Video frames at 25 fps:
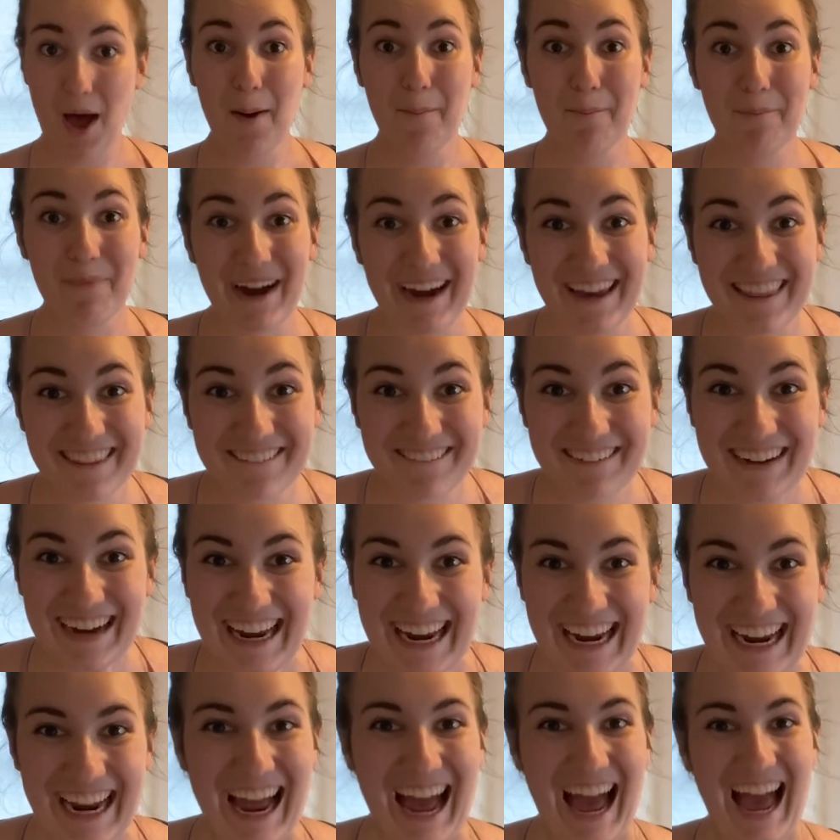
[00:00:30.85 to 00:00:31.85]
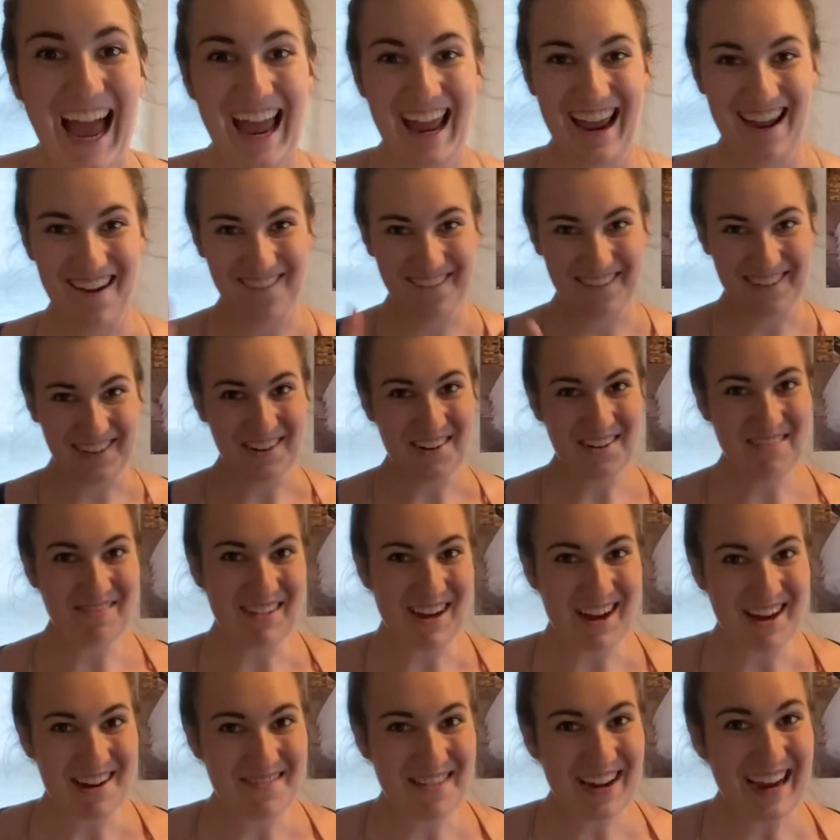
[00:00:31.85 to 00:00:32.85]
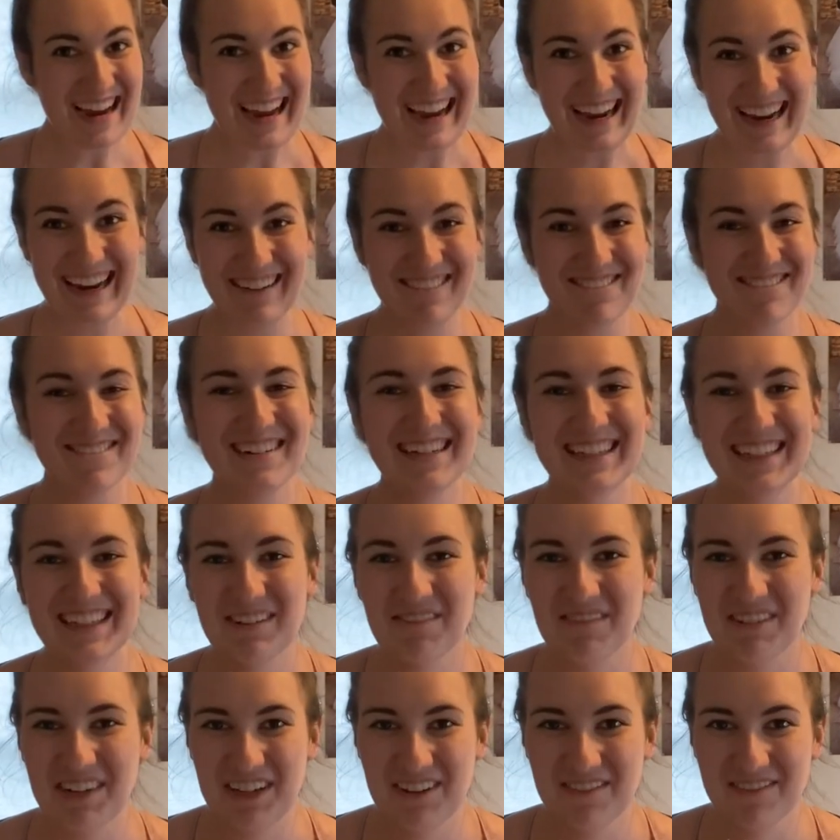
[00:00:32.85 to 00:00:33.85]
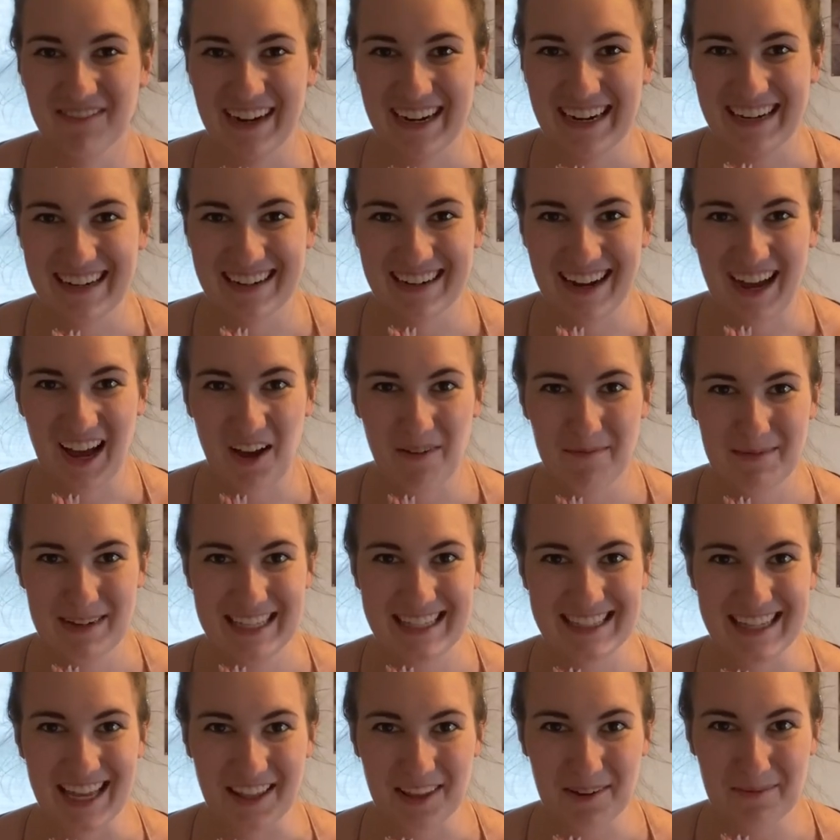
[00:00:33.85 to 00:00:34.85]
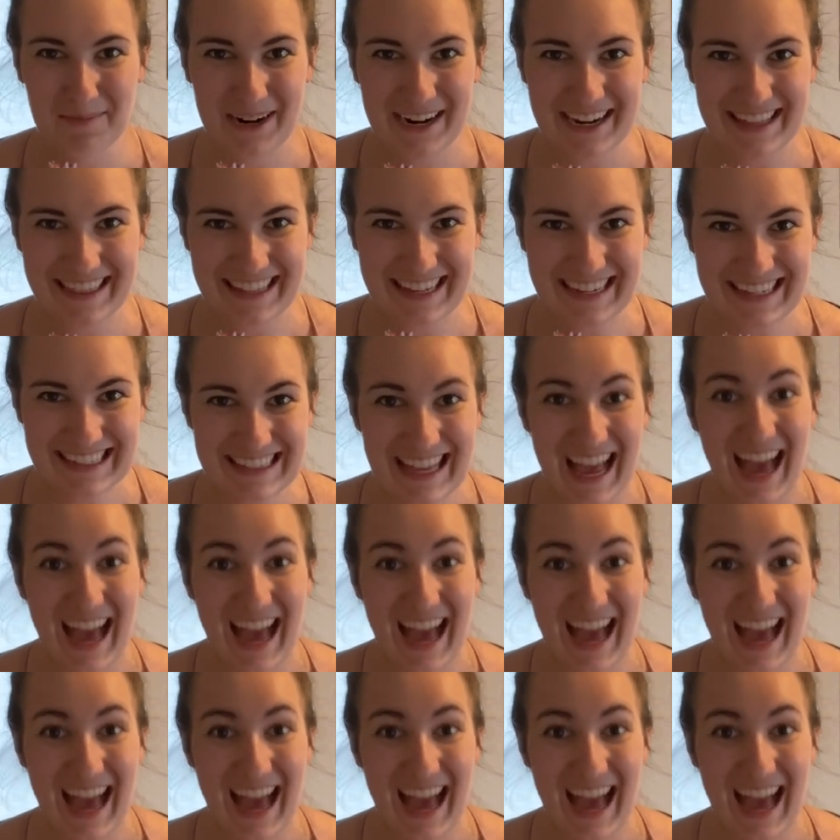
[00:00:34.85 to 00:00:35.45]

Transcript: By the way, if you're a mom, I really wanna invite you to help me celebrate this.